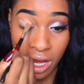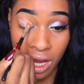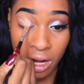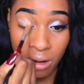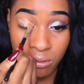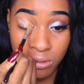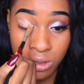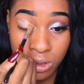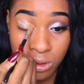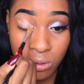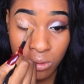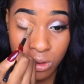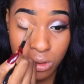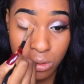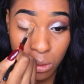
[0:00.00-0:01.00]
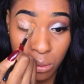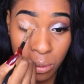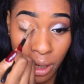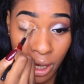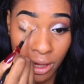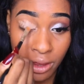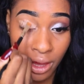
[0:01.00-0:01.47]
and I'm just going to
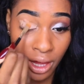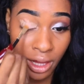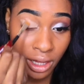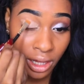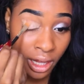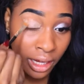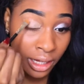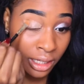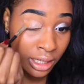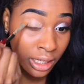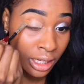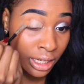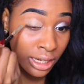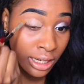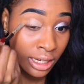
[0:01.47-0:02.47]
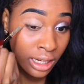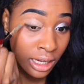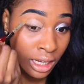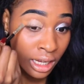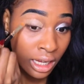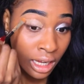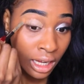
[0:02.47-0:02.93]
apply that lightly
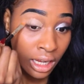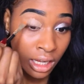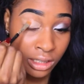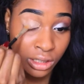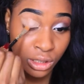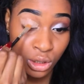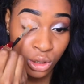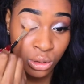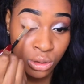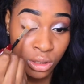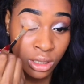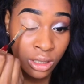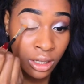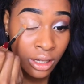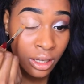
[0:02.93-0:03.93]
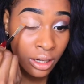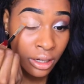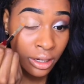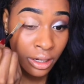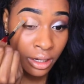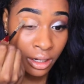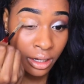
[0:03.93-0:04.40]
to the lid